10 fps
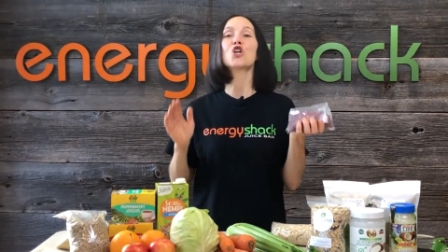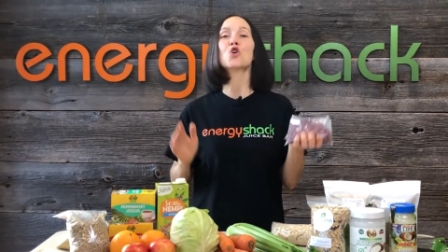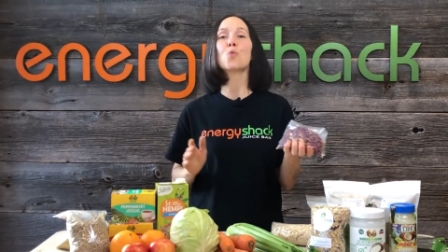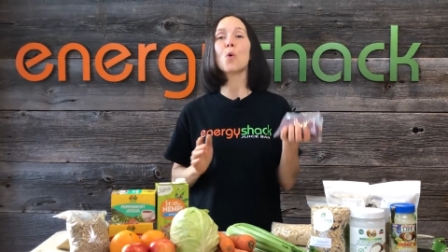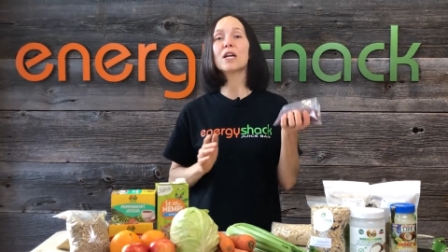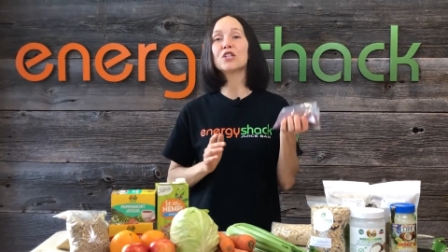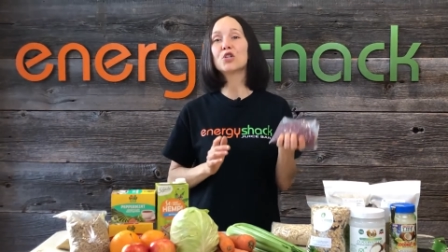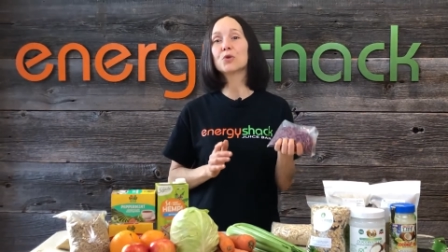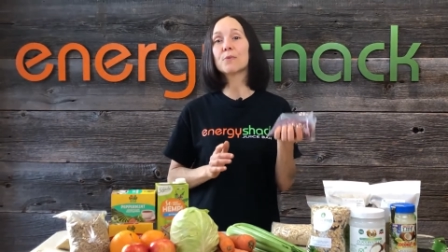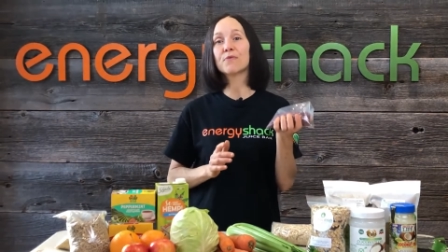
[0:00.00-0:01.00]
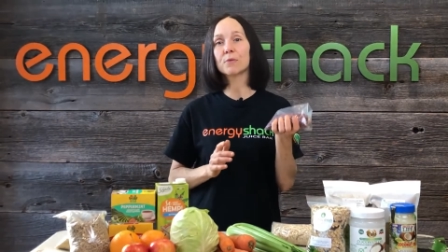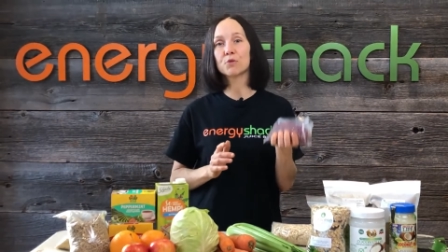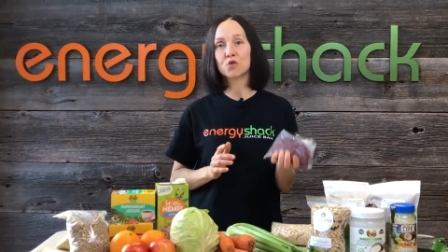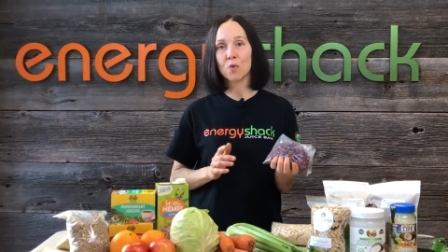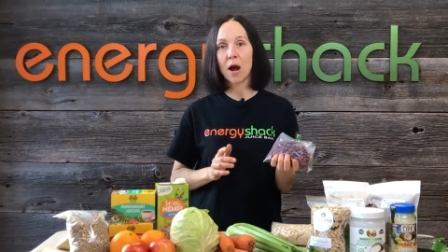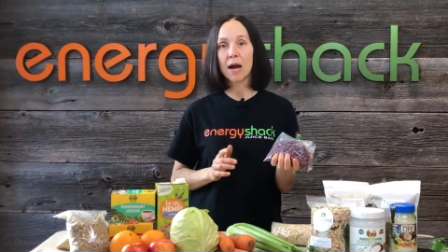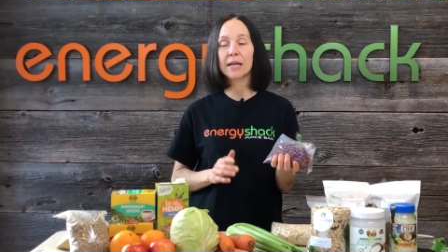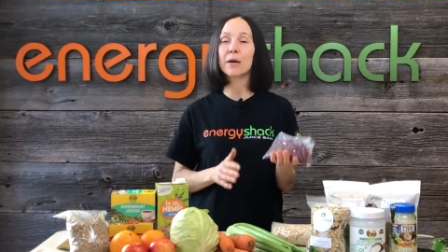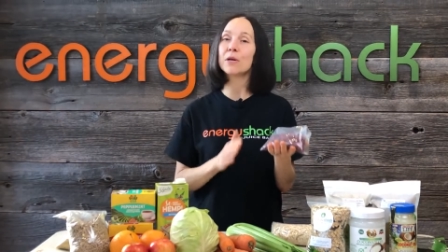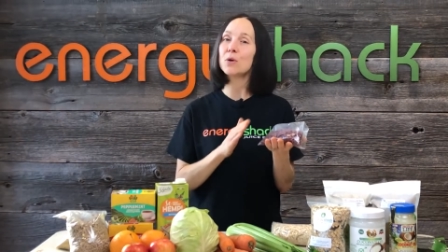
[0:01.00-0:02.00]
You want to do them from dry.
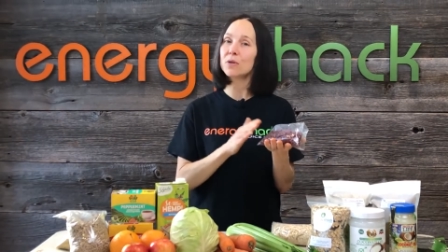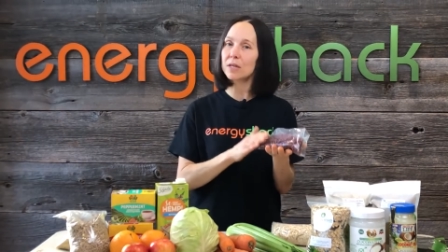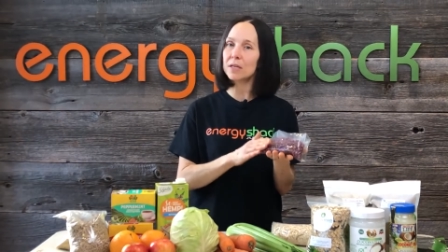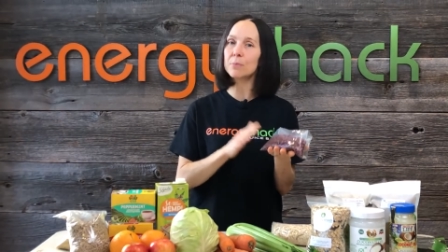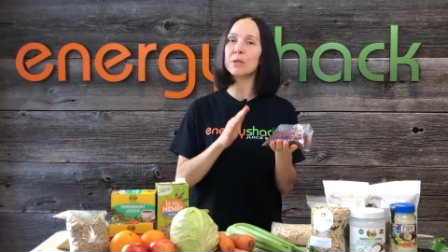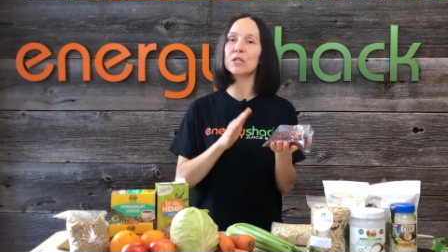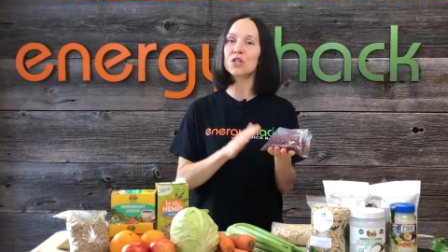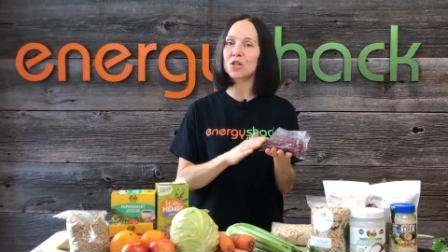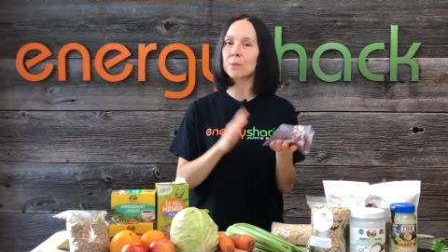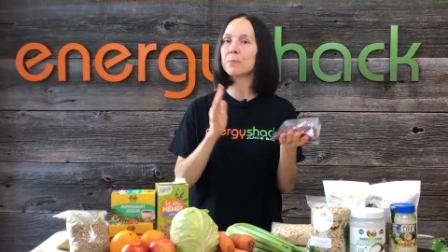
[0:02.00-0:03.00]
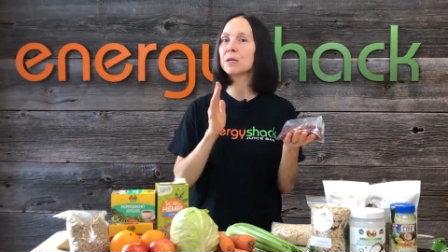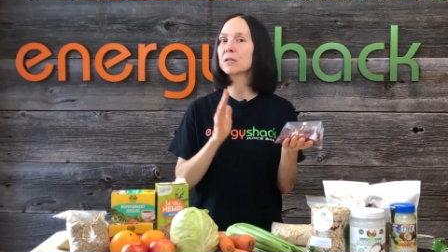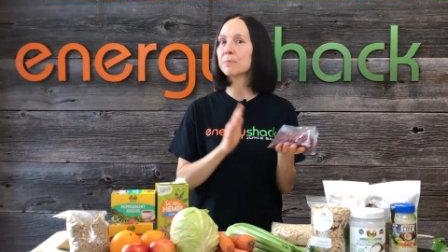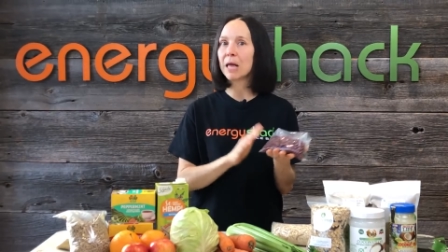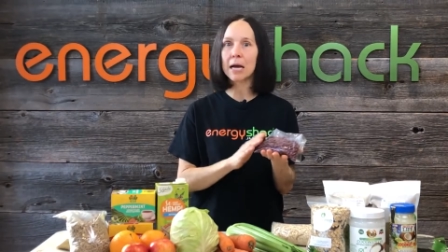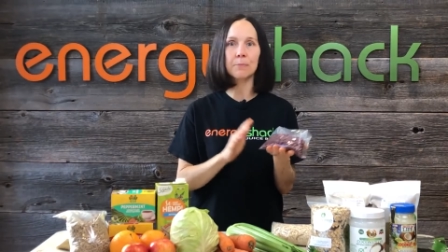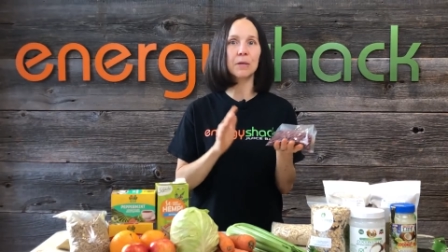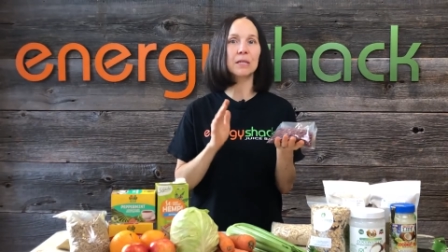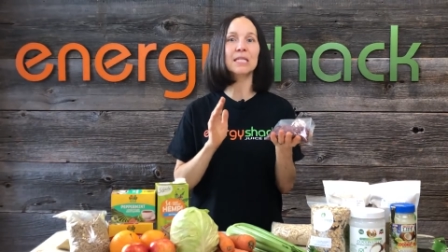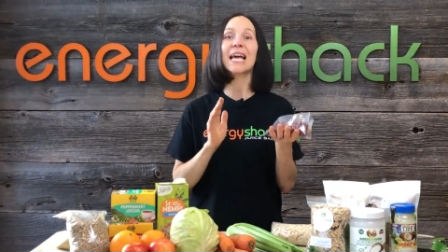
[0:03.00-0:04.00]
Now I know kidney beans, chickpeas, black
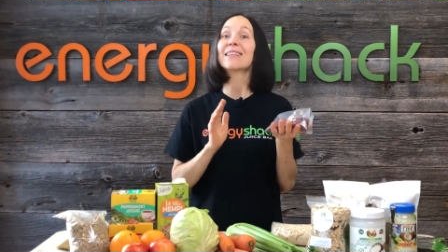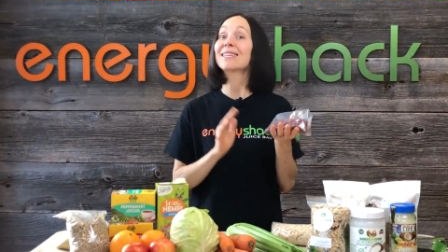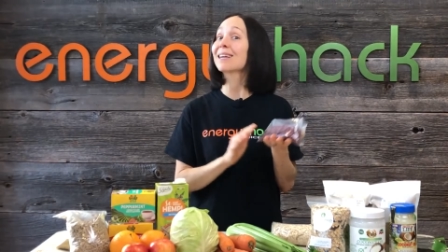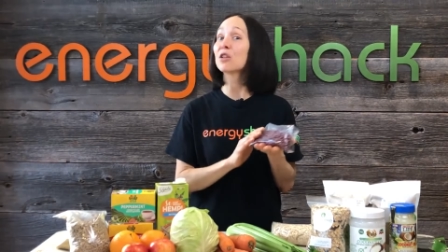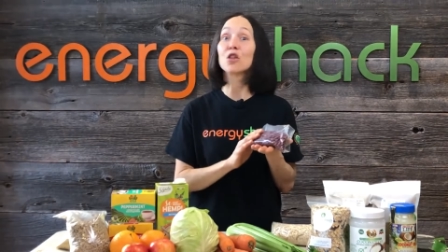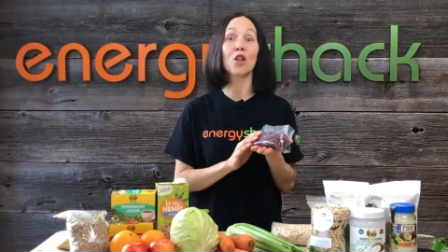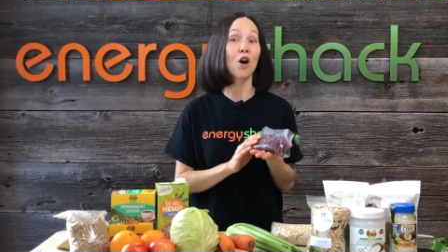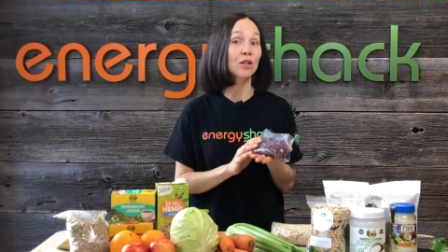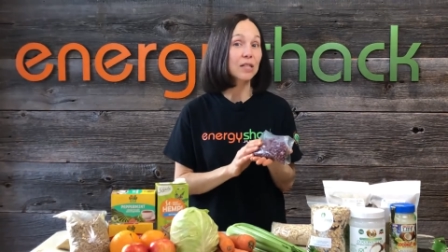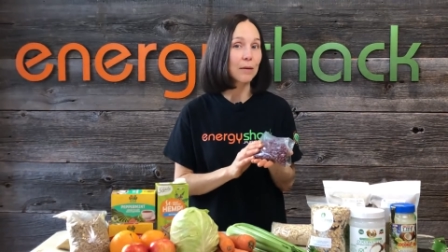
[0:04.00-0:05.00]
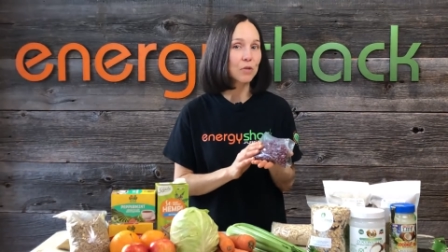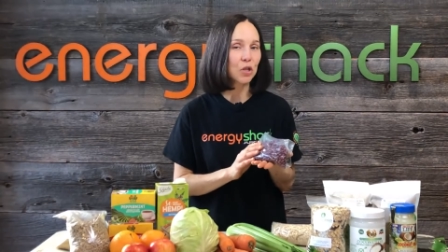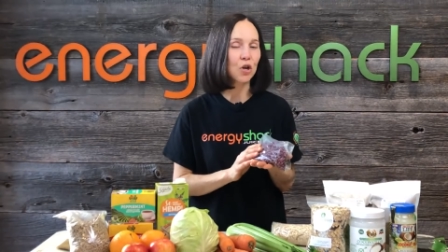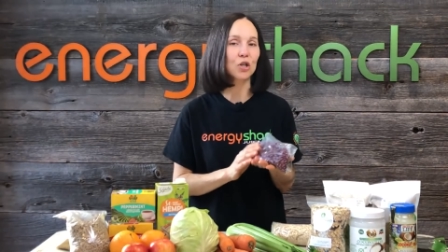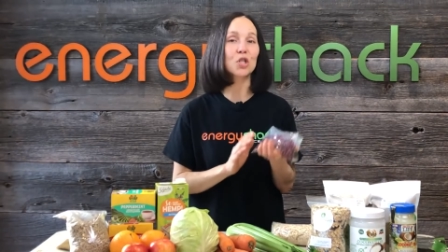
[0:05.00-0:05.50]
beans, they take a long time to cook.